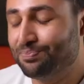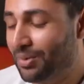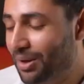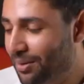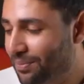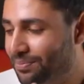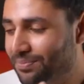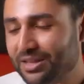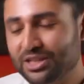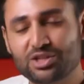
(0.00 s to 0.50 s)

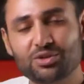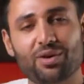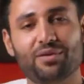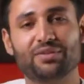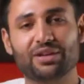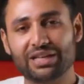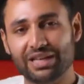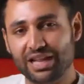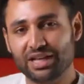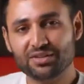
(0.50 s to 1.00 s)
But they do have
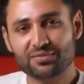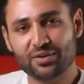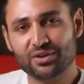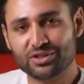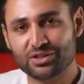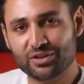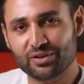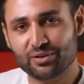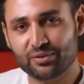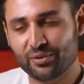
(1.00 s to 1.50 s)
a glass
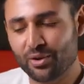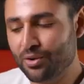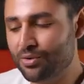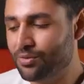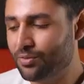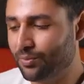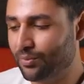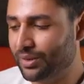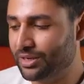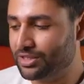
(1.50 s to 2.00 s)
version of this phone,
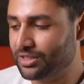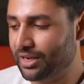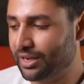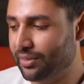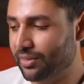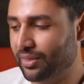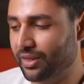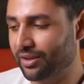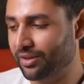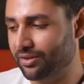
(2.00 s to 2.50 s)
which I
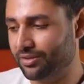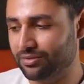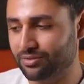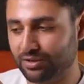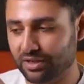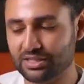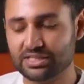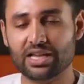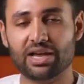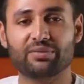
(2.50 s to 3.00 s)
think
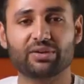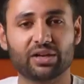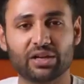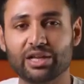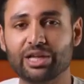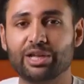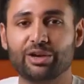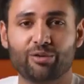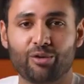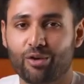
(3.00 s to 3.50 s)
does have a
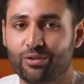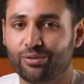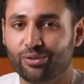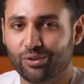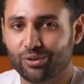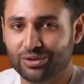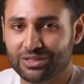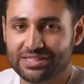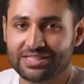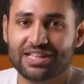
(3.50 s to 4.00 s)
cleaner
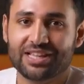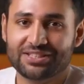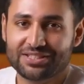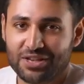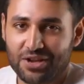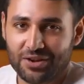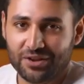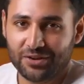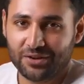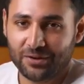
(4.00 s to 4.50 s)
overall
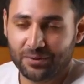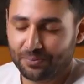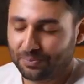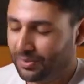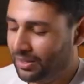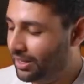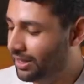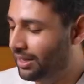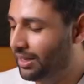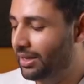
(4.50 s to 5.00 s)
aesthetic.
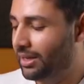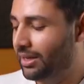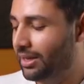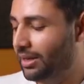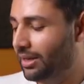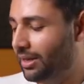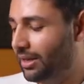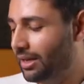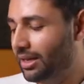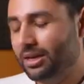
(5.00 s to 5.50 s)

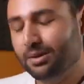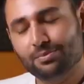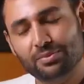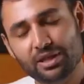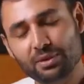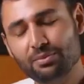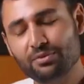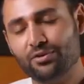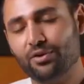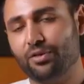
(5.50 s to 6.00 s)
But
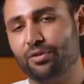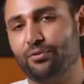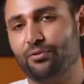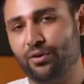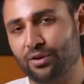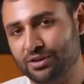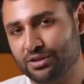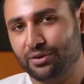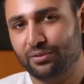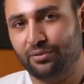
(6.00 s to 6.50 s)
then we've got the
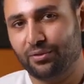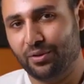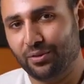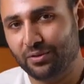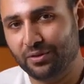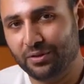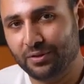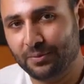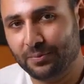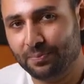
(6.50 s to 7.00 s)
front of the
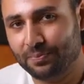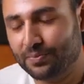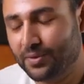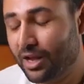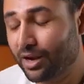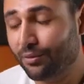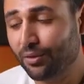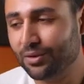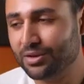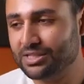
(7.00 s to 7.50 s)
phone.
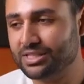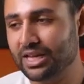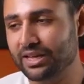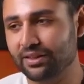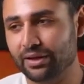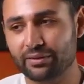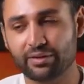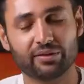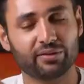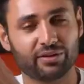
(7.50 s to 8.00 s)
And I've already said
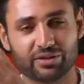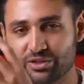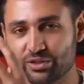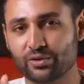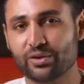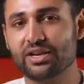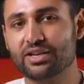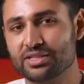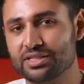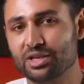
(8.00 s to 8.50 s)
I think the
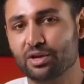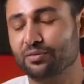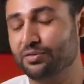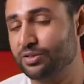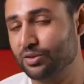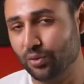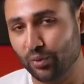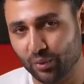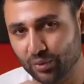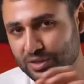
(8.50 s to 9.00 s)
screen itself
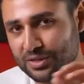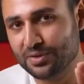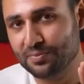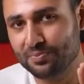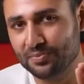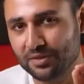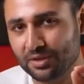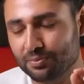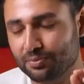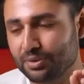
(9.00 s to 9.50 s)
is
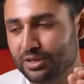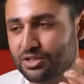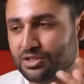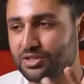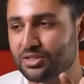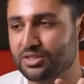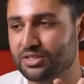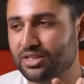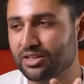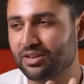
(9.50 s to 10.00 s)
awesome, but it's
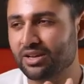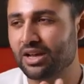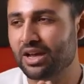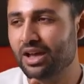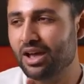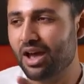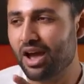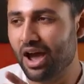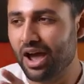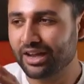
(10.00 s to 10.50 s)
just that
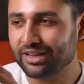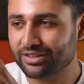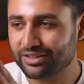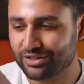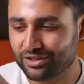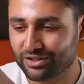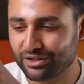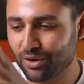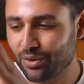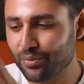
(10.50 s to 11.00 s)
I
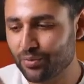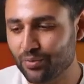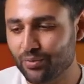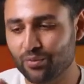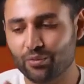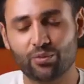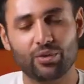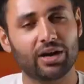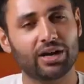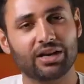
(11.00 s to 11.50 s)
don't
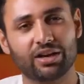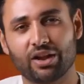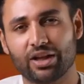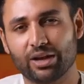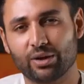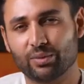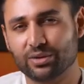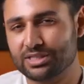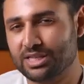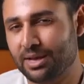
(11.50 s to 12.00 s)
really
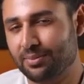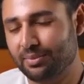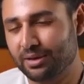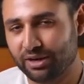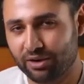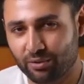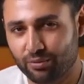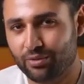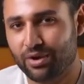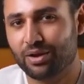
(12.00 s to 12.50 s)
like what's
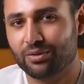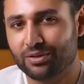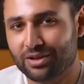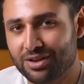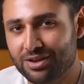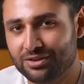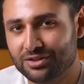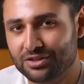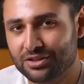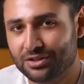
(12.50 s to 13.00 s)
happening around
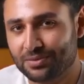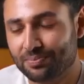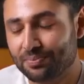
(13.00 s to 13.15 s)
it.